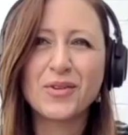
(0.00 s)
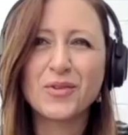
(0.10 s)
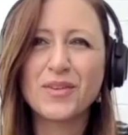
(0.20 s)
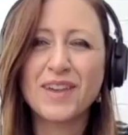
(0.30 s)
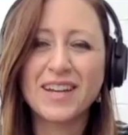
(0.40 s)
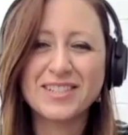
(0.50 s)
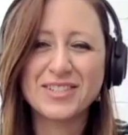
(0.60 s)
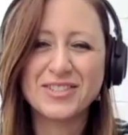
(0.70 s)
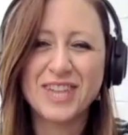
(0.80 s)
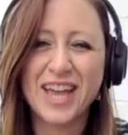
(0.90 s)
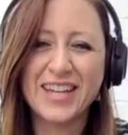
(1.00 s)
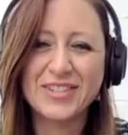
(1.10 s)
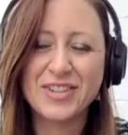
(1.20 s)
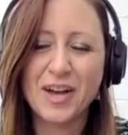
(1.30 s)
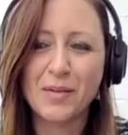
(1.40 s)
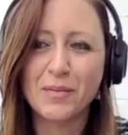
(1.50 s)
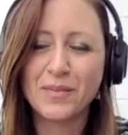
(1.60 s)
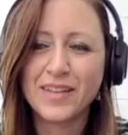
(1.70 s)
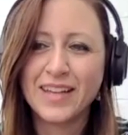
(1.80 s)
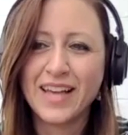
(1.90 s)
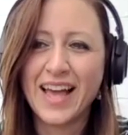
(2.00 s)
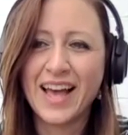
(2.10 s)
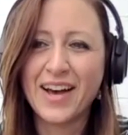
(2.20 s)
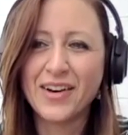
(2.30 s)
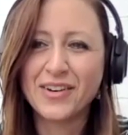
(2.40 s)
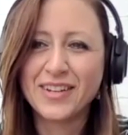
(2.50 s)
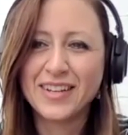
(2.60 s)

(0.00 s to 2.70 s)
We've had to change our